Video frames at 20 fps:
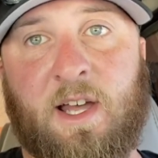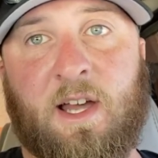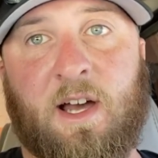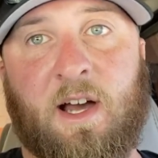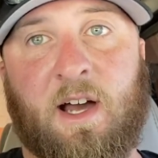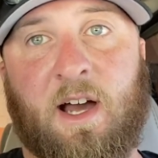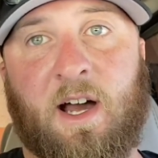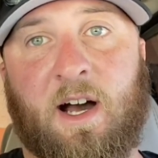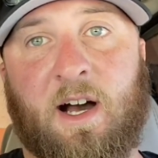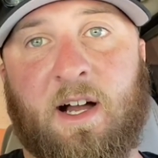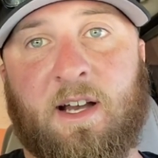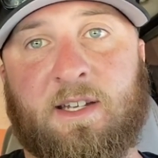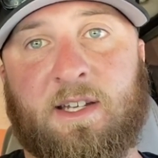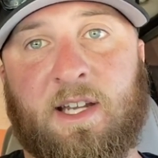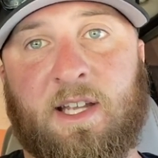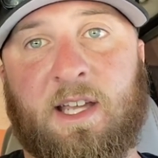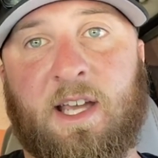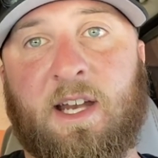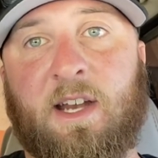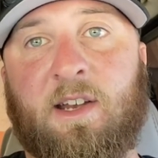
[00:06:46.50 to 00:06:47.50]

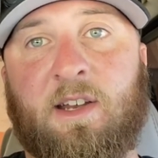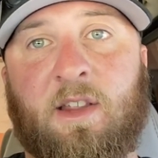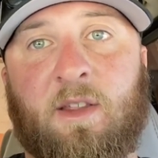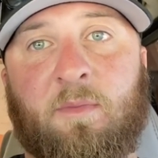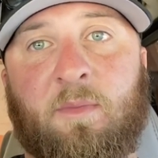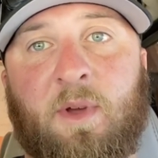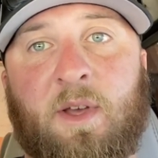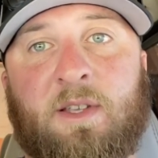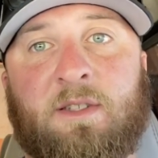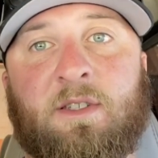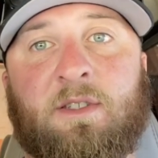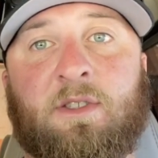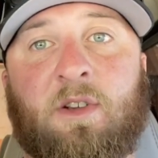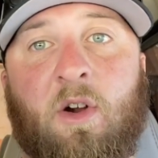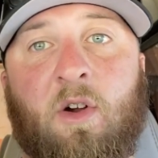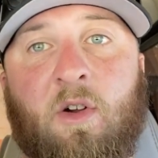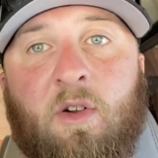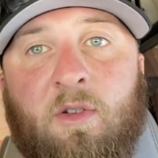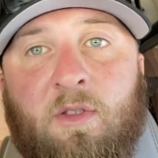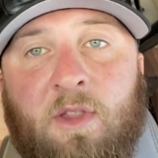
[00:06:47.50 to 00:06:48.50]
to get into the business,
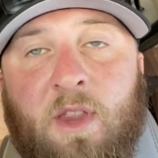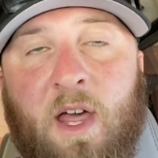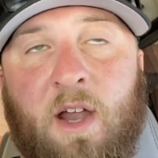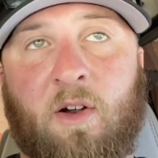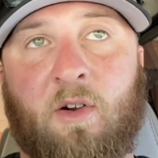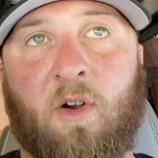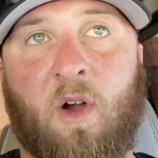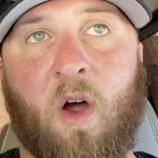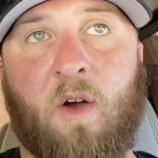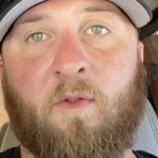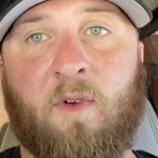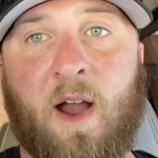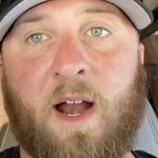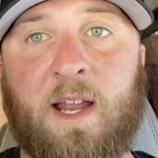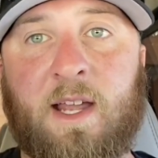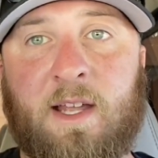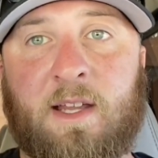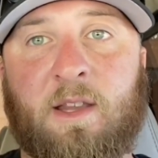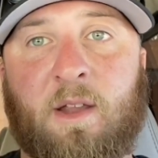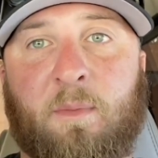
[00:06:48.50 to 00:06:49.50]
or that are
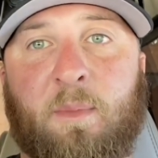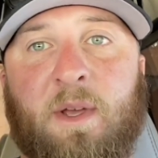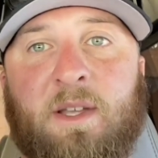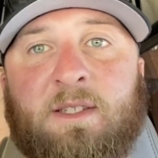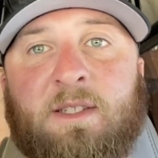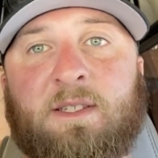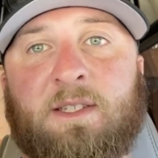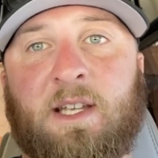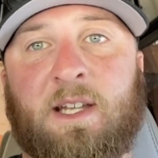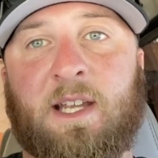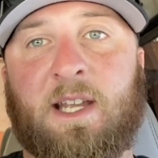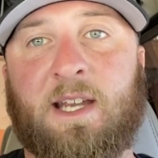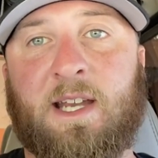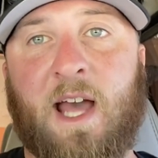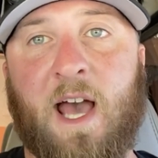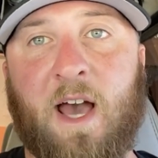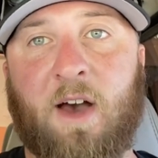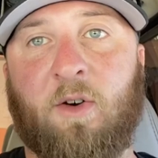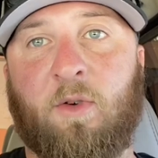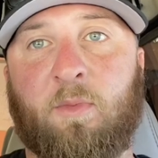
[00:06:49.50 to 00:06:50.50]
already in the business and need
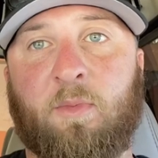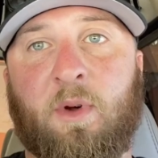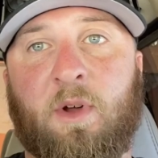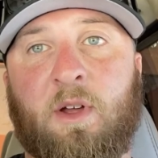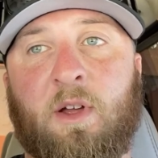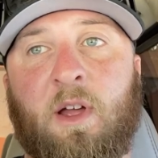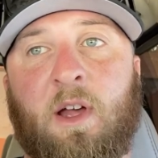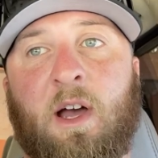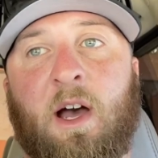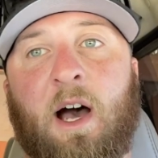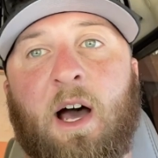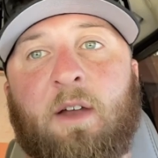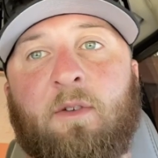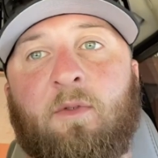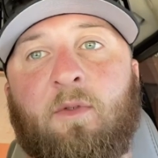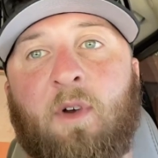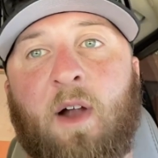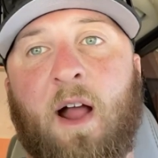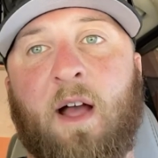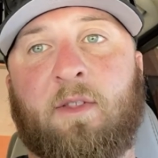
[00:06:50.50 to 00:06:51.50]
help. I'd
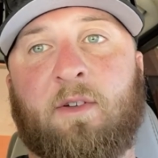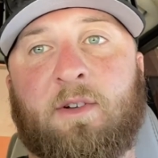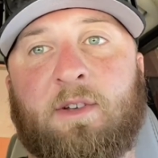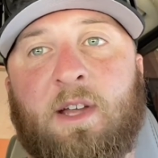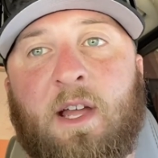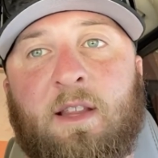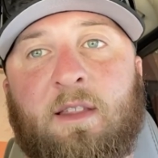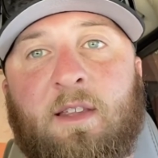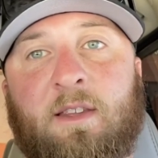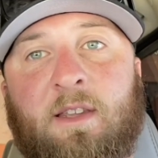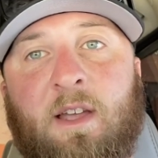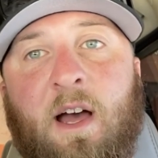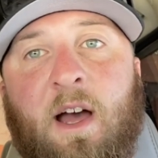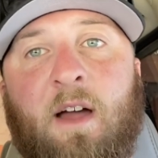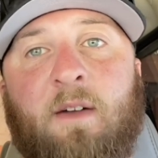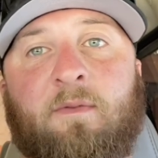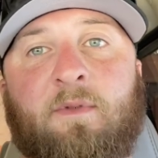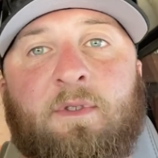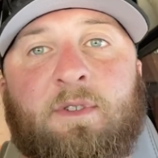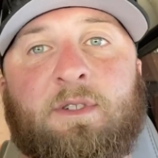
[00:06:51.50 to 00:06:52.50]
rather take the
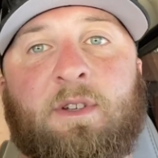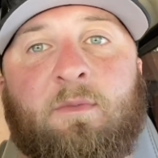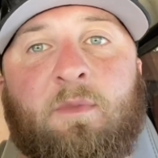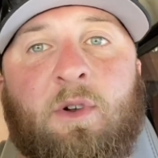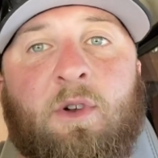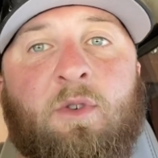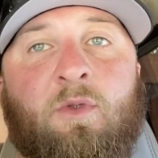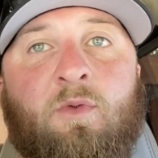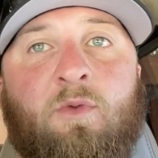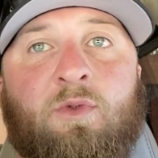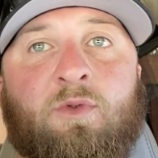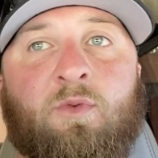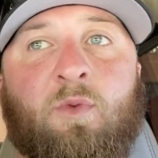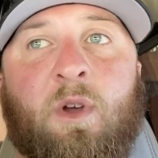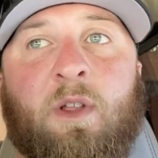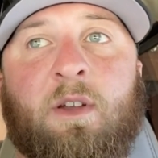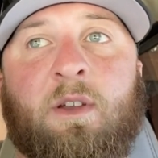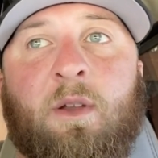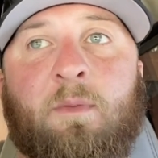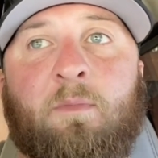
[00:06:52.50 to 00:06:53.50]
time for someone who is
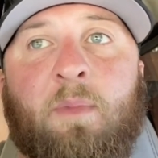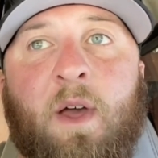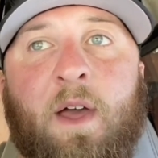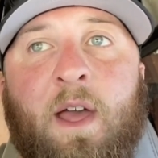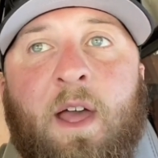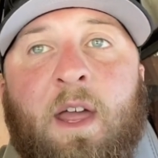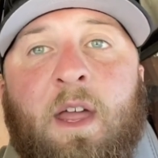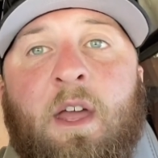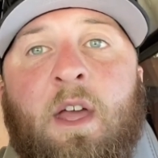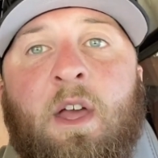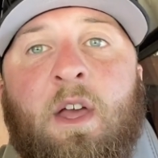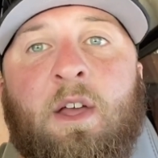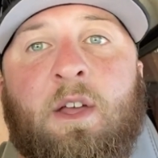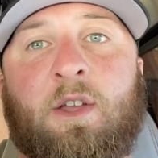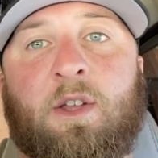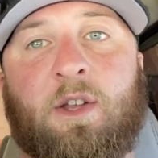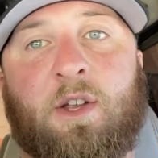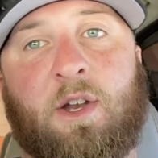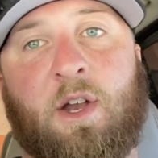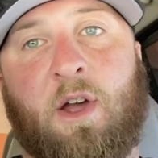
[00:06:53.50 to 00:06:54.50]
willing to pay,
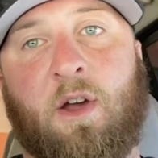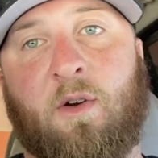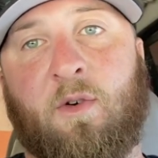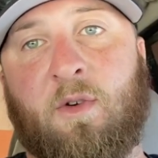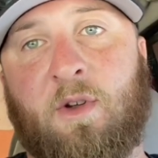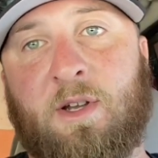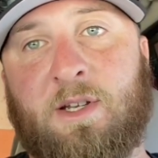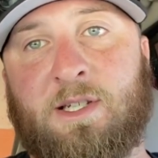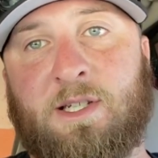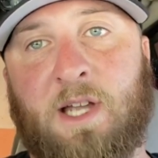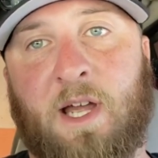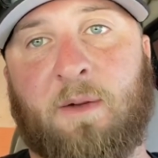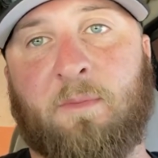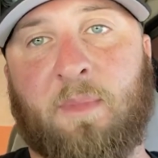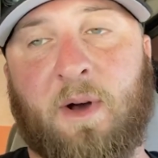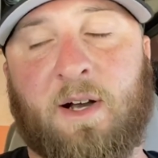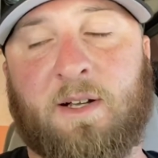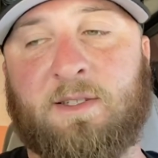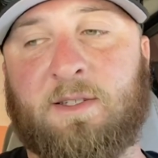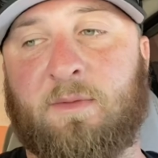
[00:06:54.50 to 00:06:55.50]
you know, 10
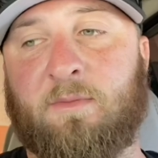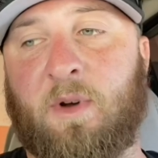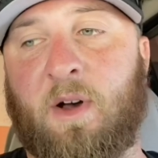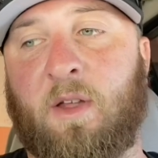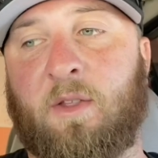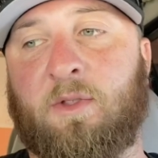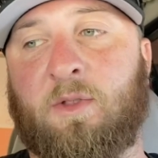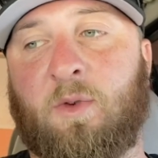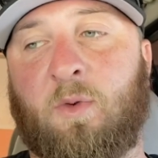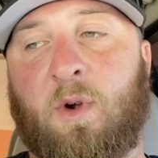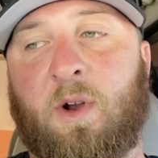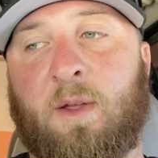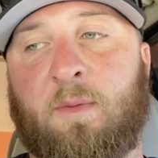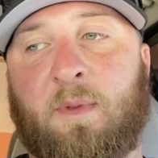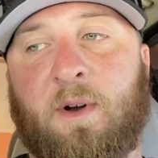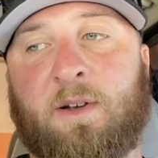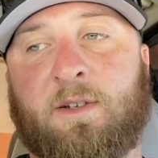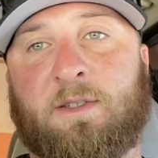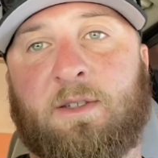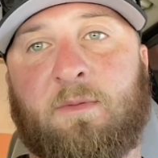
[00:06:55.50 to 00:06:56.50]
bucks a month, 20
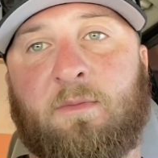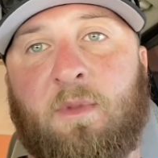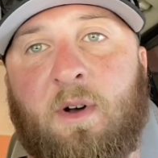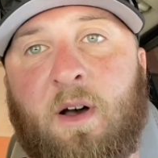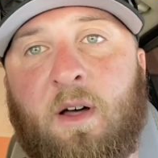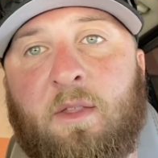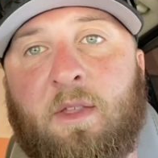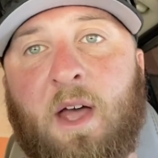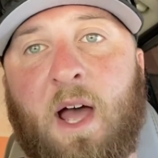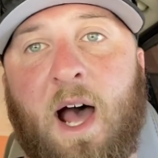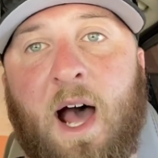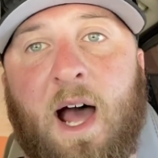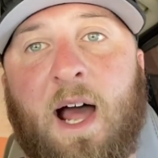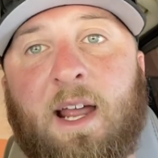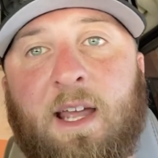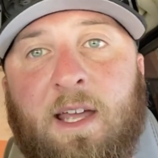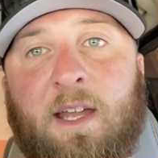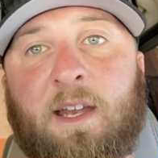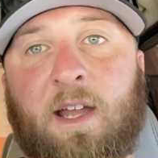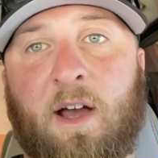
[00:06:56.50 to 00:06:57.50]
bucks a month.
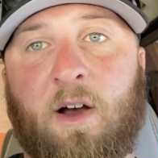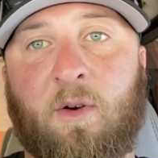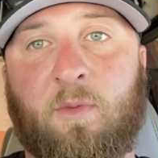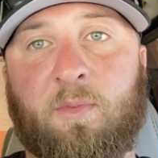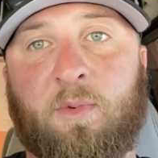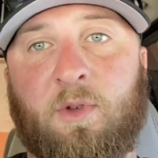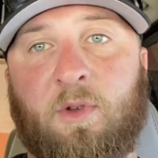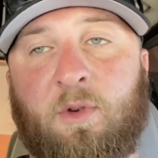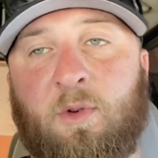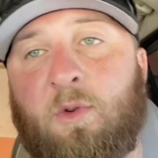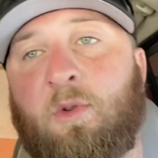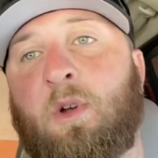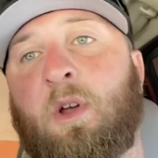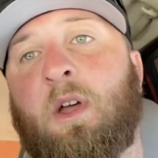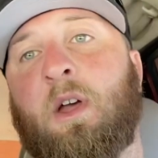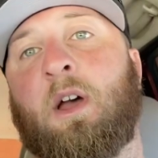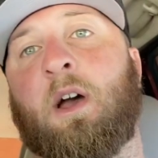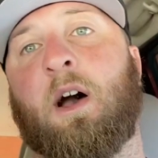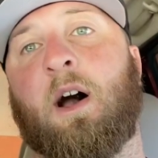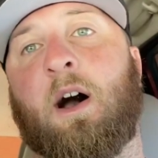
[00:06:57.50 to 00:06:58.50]
I can help you,
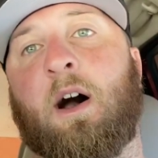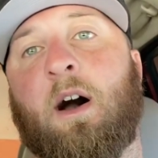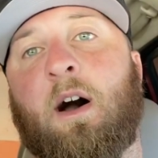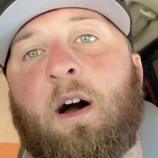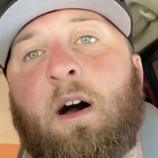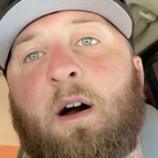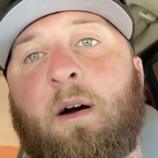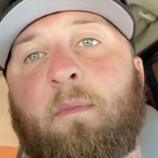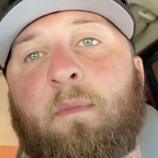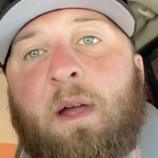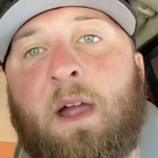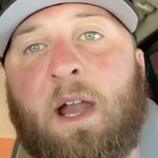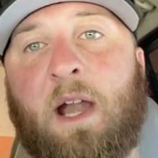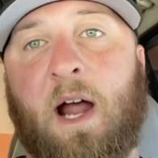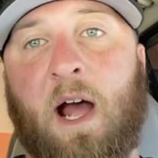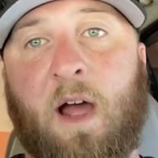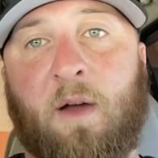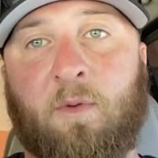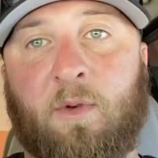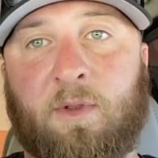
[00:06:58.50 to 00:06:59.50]
and
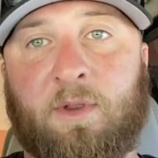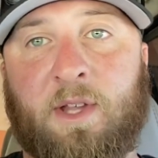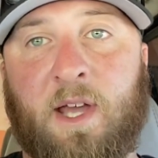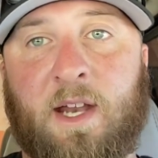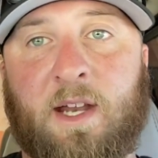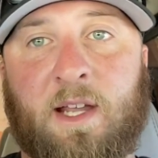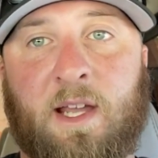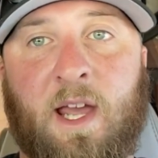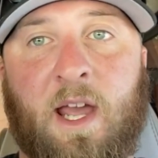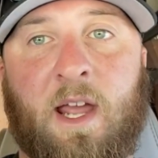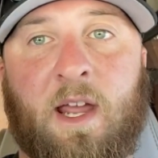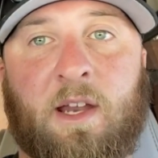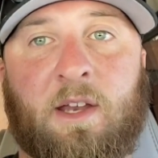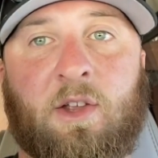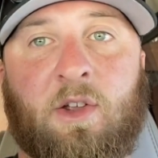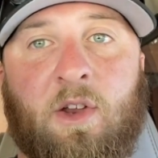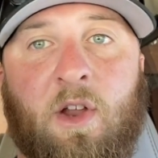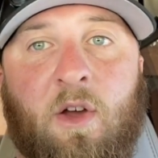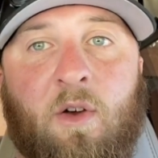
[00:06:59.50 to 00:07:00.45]
I will dedicate, you know,